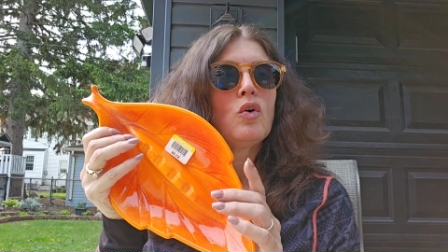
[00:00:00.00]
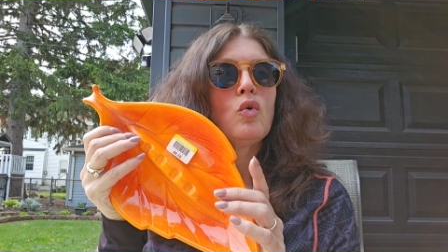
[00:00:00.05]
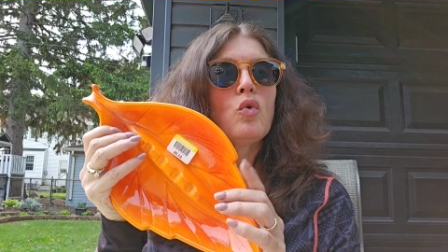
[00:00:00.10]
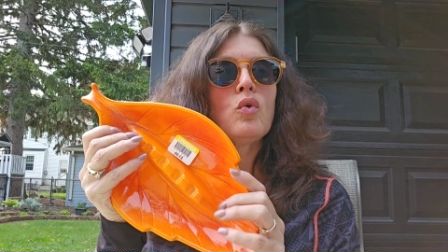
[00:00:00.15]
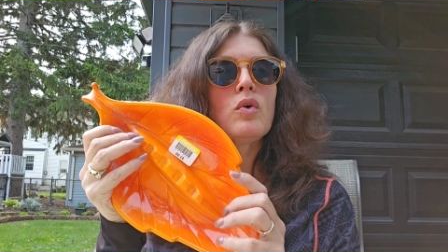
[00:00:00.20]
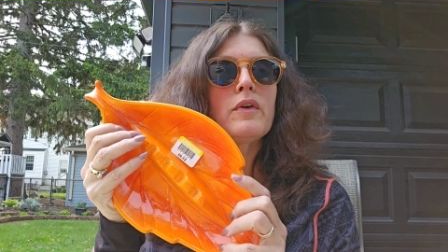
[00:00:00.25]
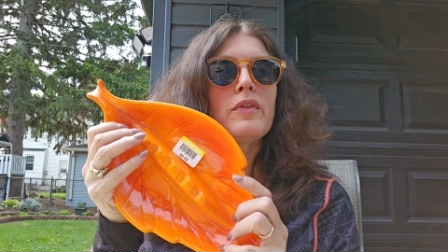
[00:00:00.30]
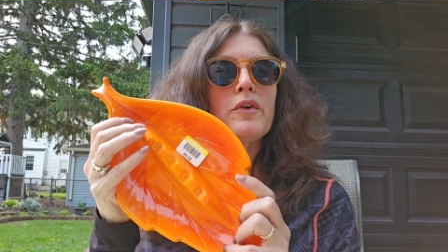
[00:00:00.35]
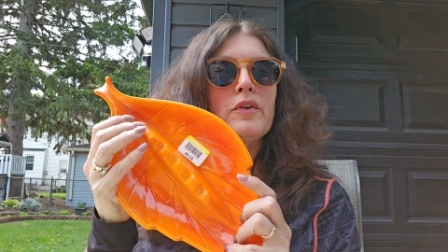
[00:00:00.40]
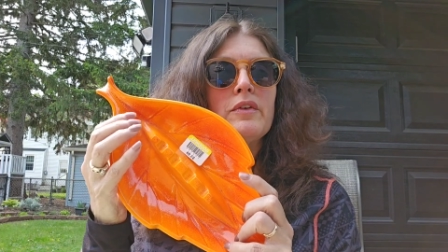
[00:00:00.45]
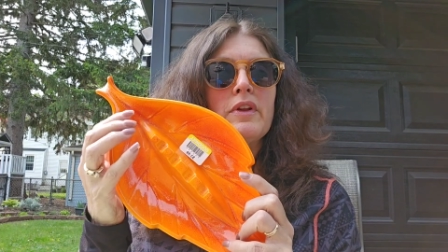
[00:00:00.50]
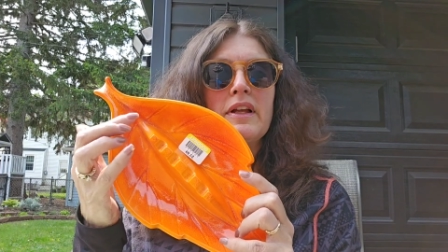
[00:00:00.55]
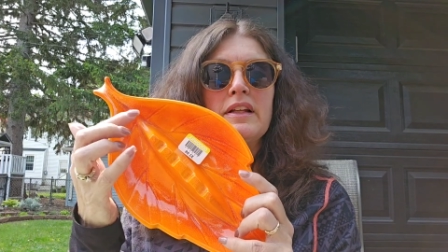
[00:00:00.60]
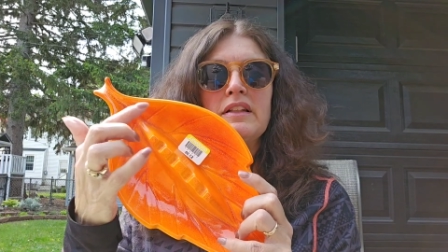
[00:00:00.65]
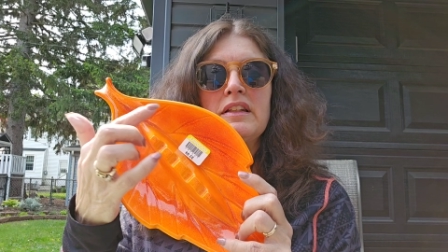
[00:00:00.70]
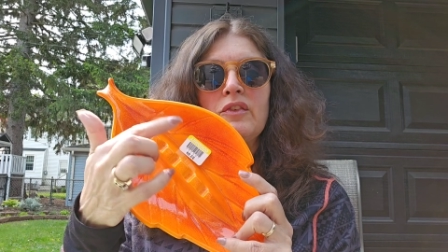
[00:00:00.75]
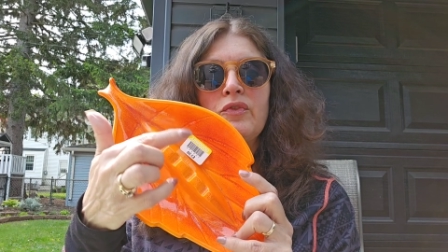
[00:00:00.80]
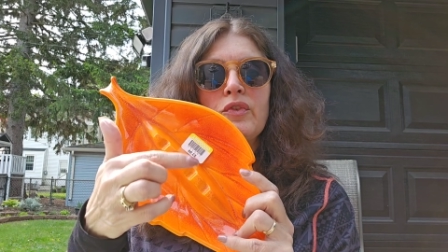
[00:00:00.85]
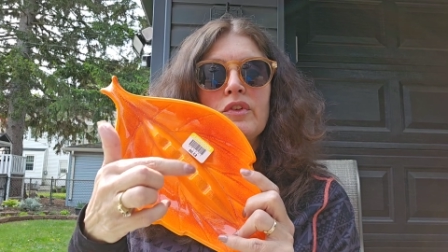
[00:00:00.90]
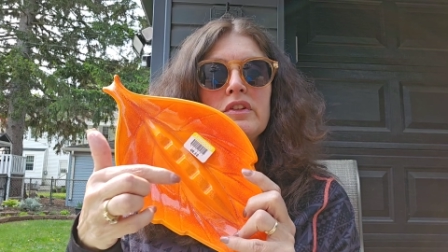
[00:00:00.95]
or they're like
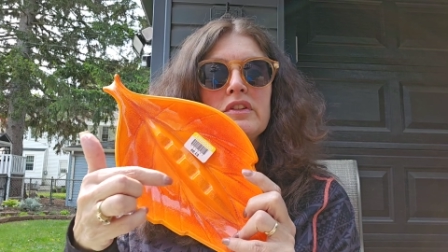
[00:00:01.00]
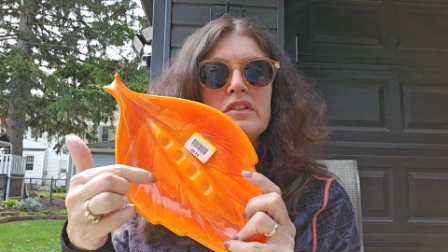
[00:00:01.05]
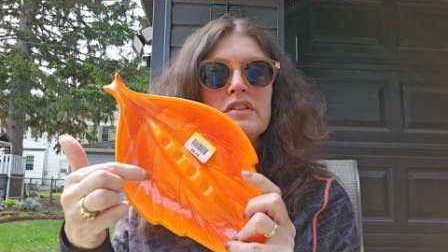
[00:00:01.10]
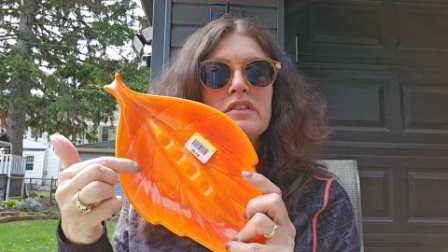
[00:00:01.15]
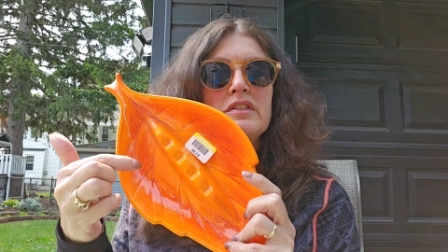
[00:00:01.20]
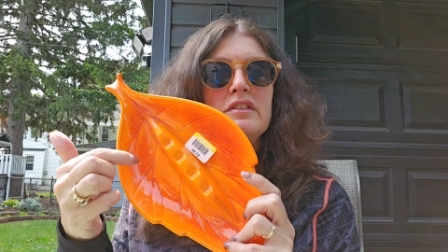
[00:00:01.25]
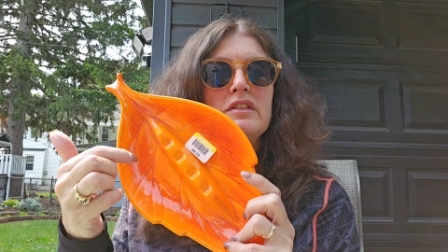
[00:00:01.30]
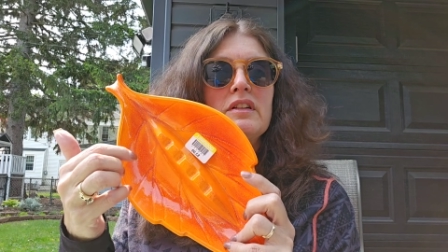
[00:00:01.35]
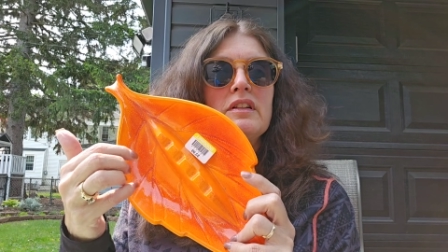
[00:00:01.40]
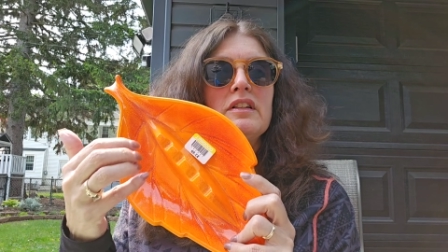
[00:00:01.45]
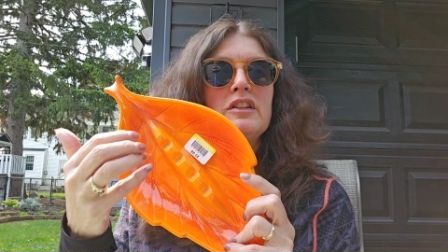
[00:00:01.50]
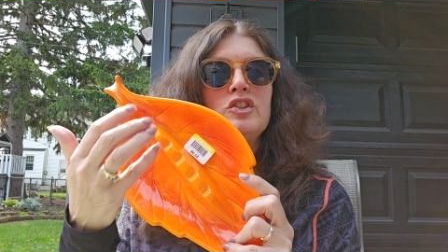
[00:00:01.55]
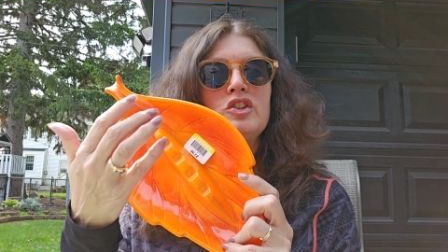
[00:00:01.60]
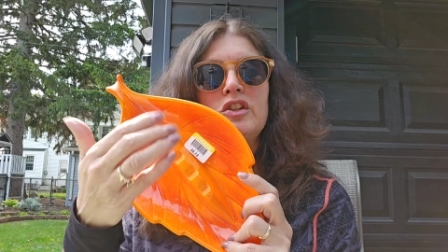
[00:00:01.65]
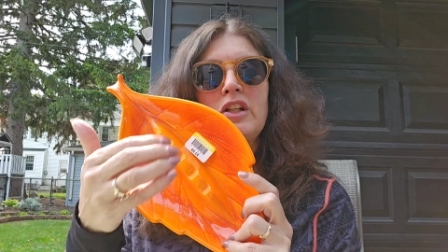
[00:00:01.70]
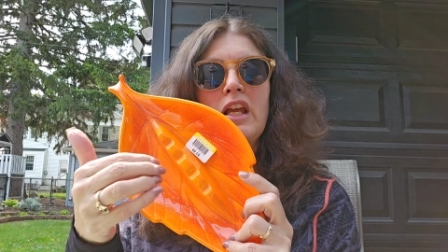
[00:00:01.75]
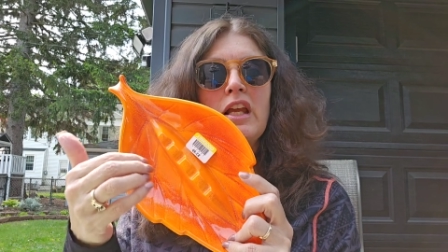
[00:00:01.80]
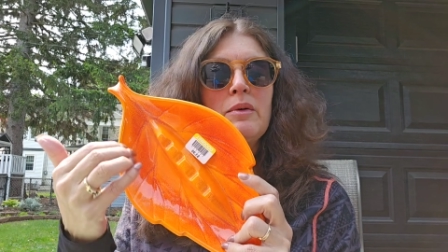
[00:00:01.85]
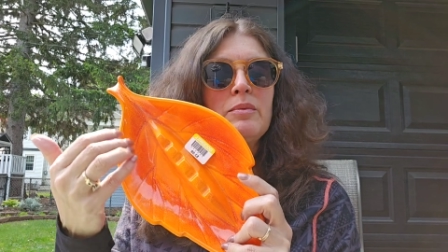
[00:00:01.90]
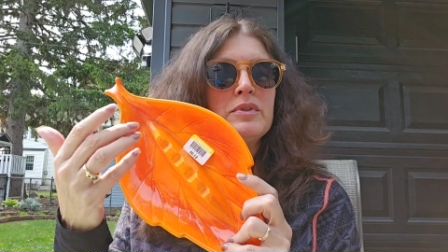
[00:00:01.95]
different
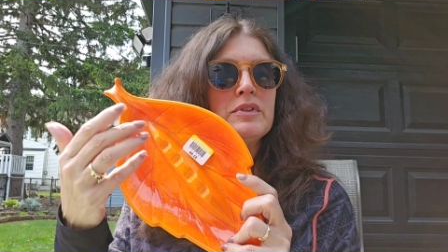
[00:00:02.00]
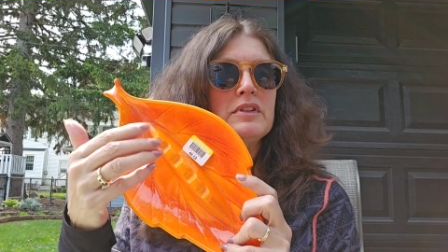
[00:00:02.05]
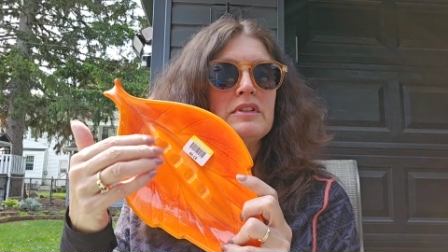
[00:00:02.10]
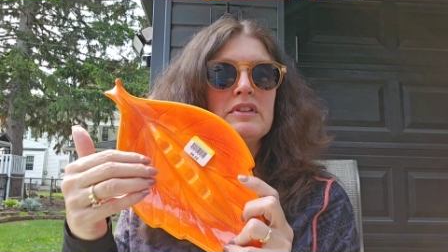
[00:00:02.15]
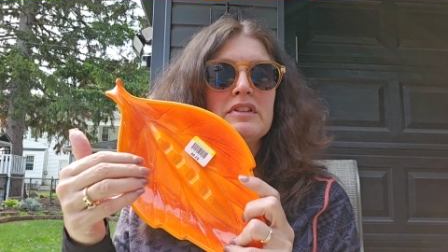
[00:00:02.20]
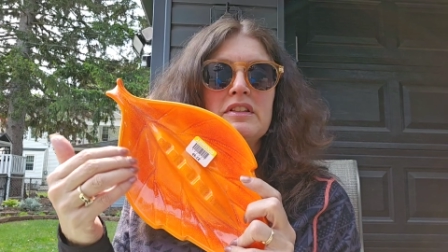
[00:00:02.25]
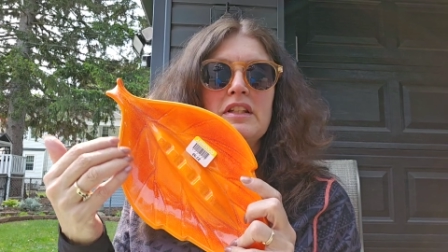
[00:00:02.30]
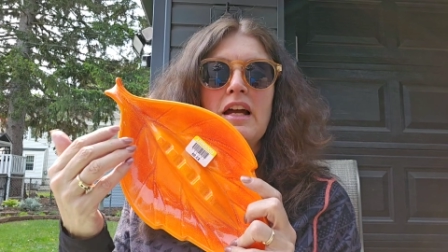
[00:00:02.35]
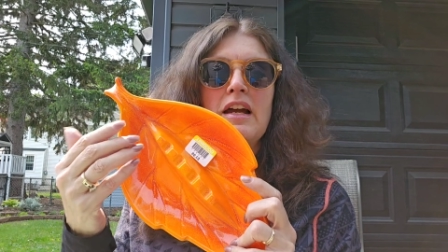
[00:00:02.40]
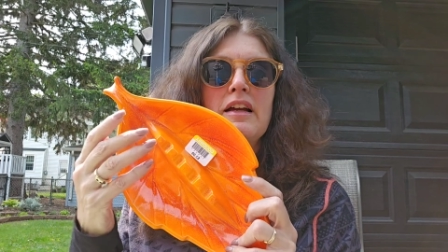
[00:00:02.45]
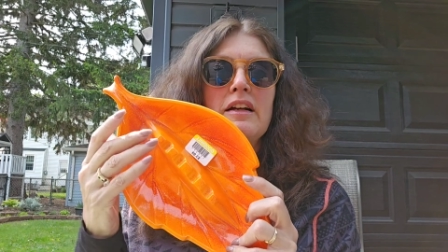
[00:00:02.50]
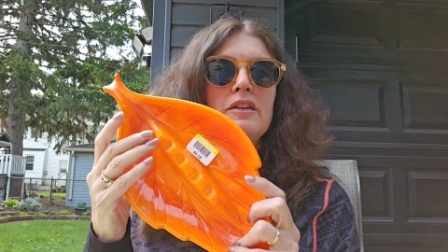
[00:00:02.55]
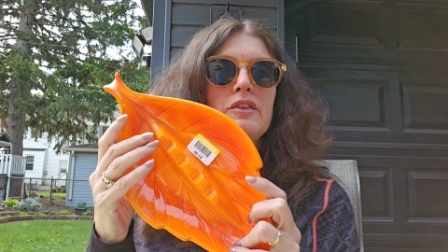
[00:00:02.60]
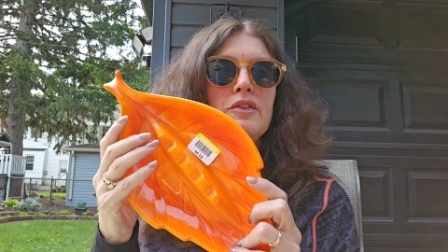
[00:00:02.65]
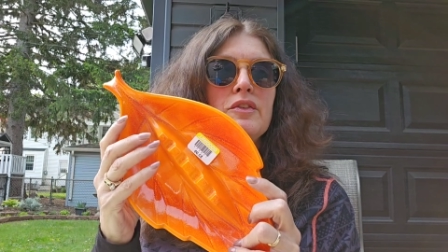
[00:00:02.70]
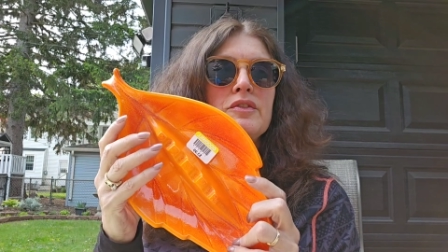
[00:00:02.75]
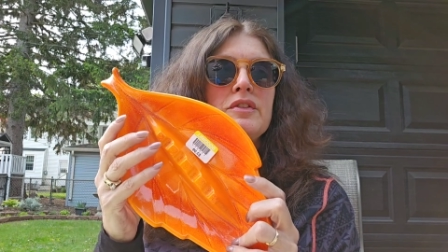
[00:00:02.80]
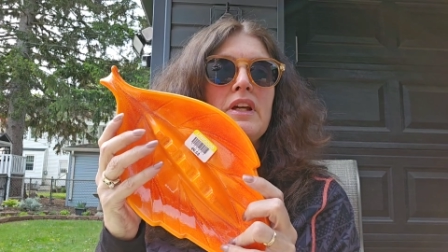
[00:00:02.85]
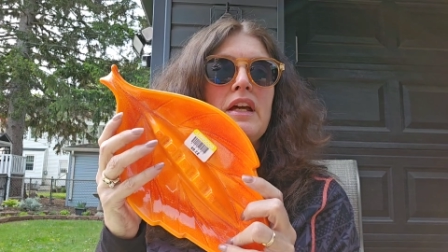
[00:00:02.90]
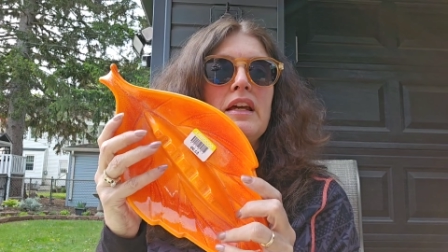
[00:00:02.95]
shapes and
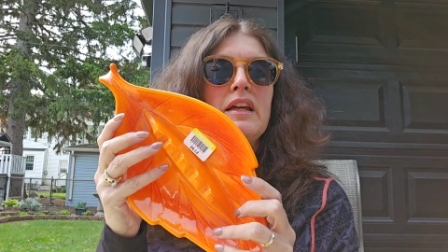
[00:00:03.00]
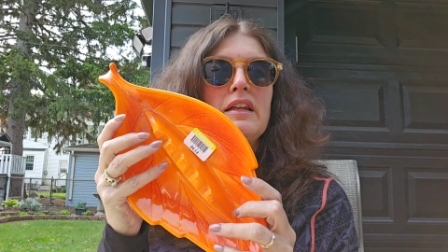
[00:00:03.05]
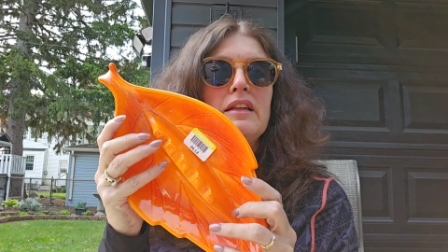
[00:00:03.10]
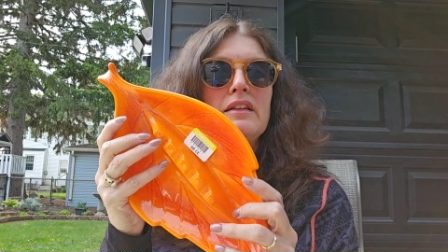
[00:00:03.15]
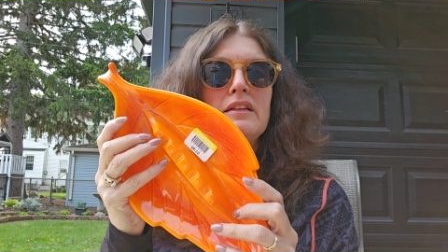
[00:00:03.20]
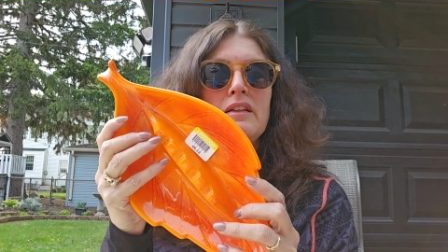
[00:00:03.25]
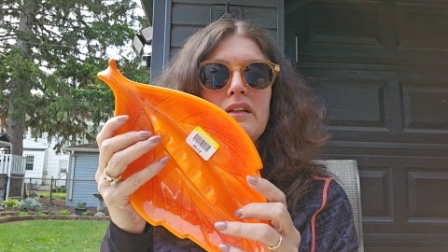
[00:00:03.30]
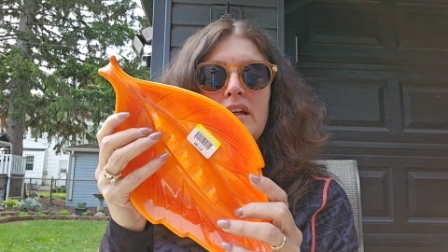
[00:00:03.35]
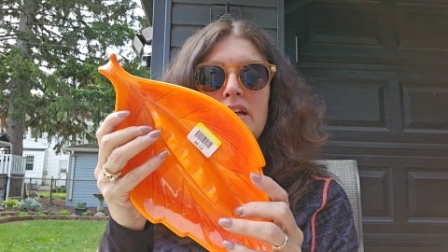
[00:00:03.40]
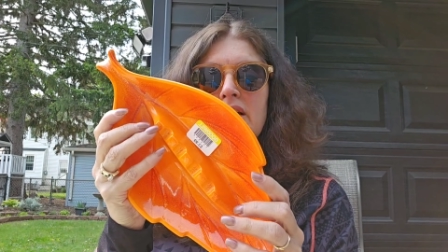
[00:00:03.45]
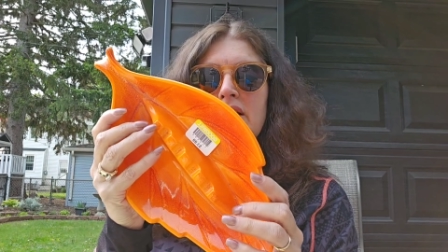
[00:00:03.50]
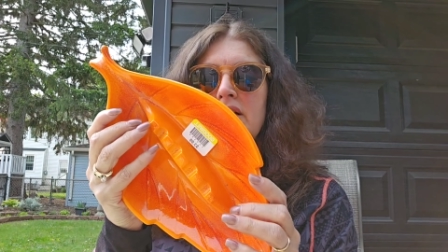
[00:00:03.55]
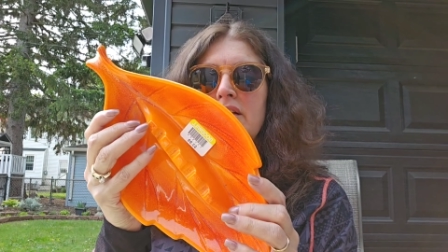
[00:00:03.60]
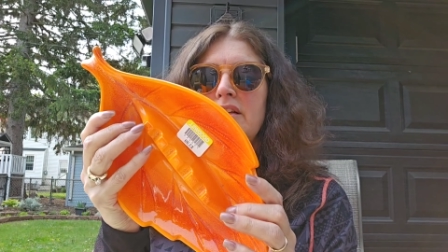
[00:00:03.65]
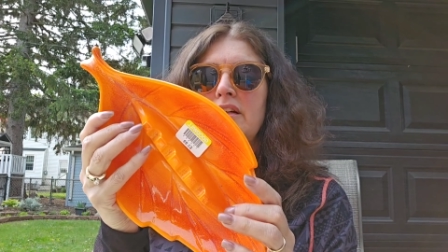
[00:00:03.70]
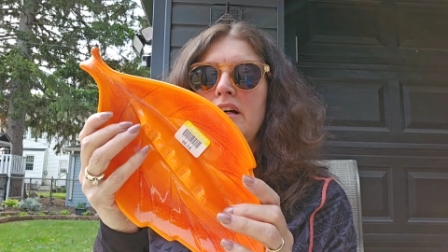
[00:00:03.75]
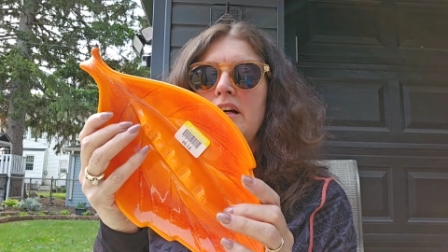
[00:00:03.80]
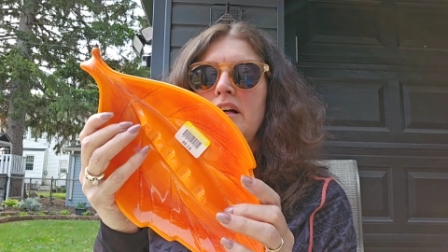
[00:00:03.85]
styles, and